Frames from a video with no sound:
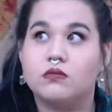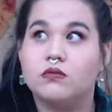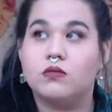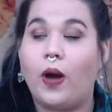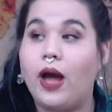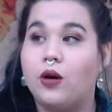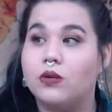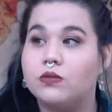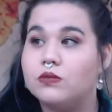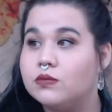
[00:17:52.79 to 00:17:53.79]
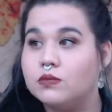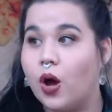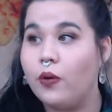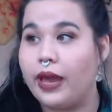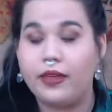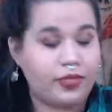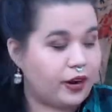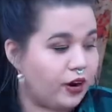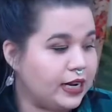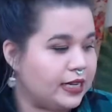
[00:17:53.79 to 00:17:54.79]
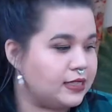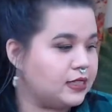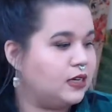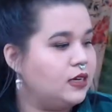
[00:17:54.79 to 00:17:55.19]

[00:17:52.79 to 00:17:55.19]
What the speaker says: Wow. Okay, there it is.